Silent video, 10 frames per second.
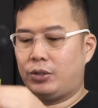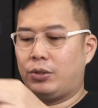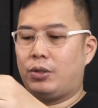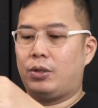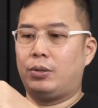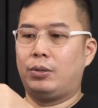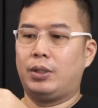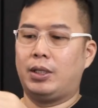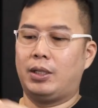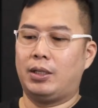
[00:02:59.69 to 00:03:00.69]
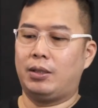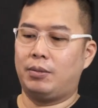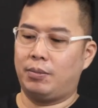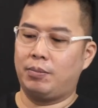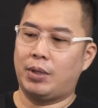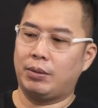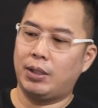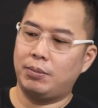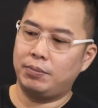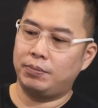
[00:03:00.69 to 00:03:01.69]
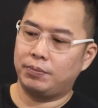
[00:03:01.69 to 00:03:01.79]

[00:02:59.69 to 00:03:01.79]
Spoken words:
to hold the bottom